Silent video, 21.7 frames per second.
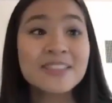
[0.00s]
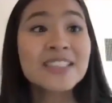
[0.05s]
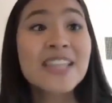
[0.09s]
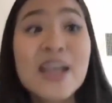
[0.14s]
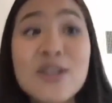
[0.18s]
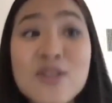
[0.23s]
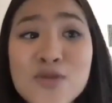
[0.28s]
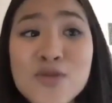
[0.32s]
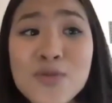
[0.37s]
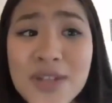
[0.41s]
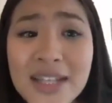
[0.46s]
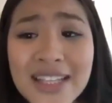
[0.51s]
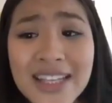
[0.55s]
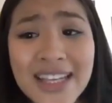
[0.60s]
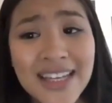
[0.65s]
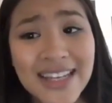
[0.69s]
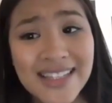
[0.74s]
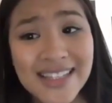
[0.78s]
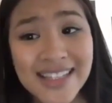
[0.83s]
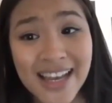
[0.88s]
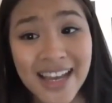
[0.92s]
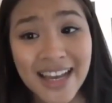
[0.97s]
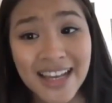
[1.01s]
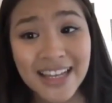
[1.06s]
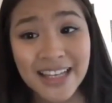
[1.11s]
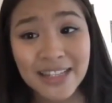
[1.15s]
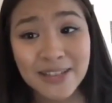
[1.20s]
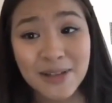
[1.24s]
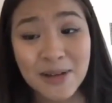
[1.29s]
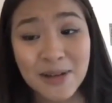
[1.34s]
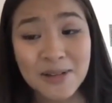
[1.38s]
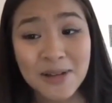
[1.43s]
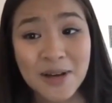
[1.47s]
Sounds really
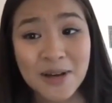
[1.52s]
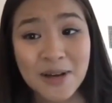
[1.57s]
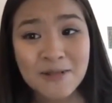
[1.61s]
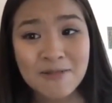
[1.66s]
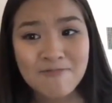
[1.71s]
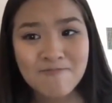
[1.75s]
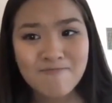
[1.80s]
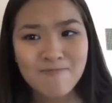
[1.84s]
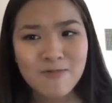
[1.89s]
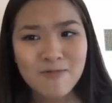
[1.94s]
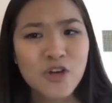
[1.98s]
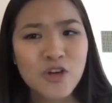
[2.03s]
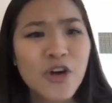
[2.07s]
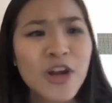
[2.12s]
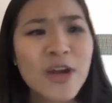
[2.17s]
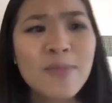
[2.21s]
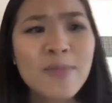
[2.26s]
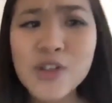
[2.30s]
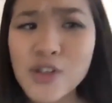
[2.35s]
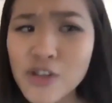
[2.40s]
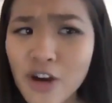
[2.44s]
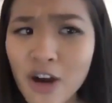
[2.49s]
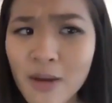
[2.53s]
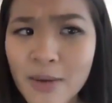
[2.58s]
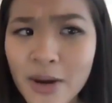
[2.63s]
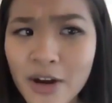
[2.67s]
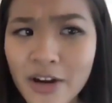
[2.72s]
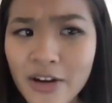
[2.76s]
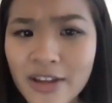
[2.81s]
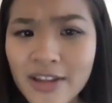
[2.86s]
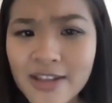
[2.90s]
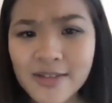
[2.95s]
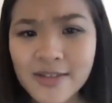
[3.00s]
exciting, Lolo. Grape or
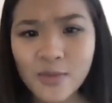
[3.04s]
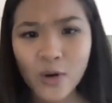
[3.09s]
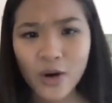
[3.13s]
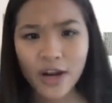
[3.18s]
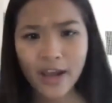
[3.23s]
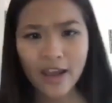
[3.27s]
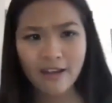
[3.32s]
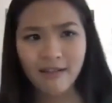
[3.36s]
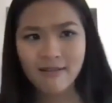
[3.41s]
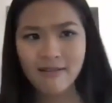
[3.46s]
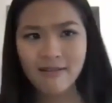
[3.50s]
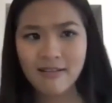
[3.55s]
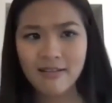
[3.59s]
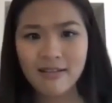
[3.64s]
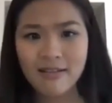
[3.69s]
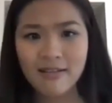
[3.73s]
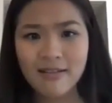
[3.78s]
strawberry this morning?